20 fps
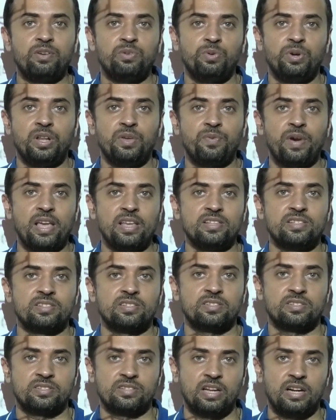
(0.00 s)
to devise
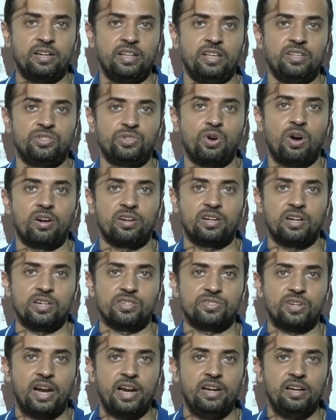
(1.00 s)
certain
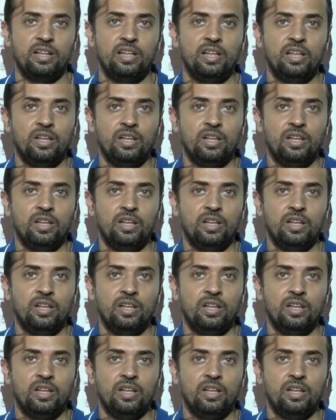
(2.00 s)
shortcuts, right?